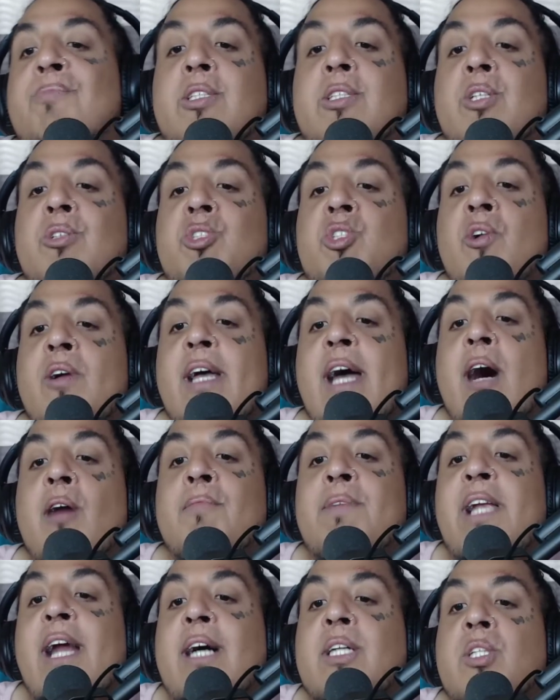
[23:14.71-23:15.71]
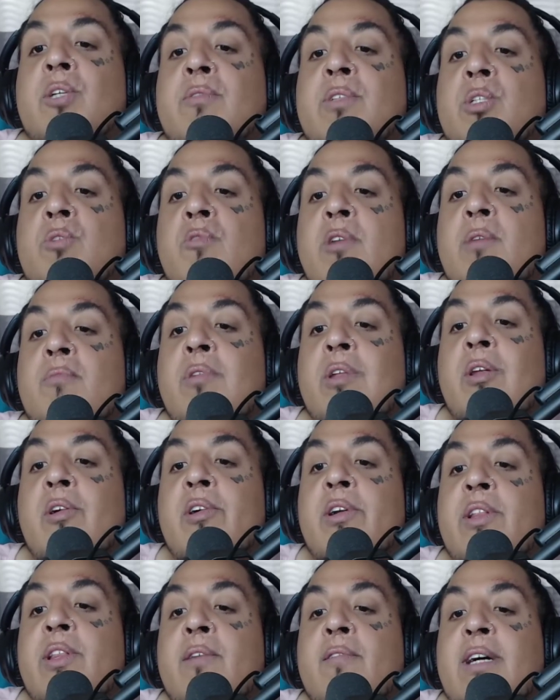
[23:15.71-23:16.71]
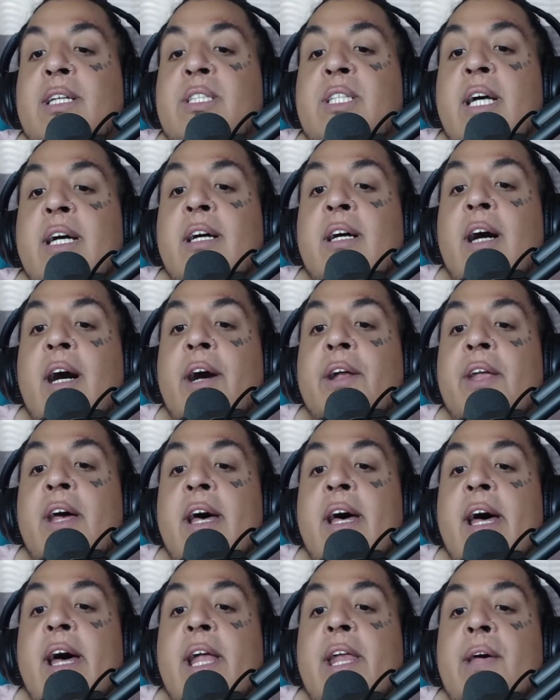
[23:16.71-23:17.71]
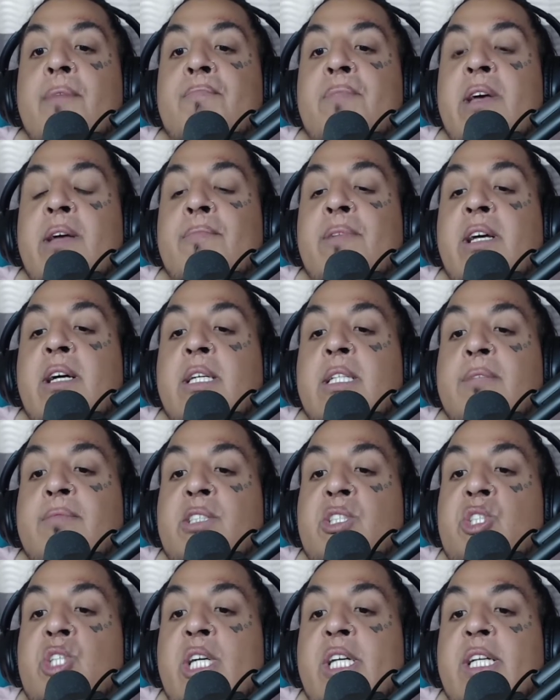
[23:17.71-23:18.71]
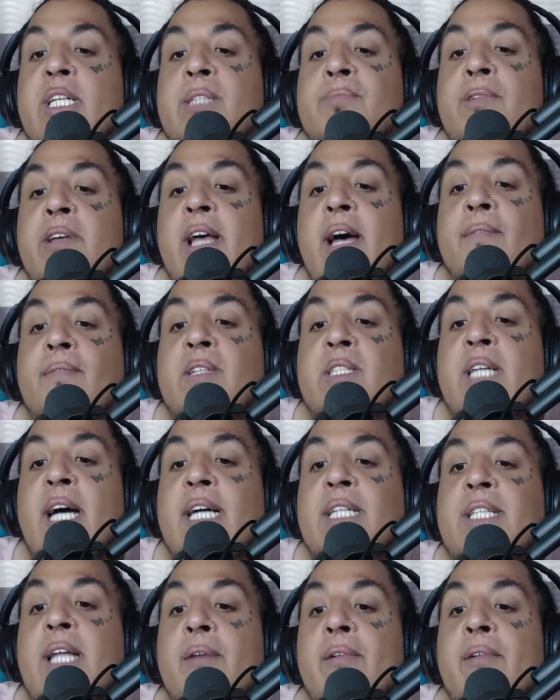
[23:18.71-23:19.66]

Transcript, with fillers: Also showing how Minato was quick with learning the Rasengan and it being because of his genius being emphasized.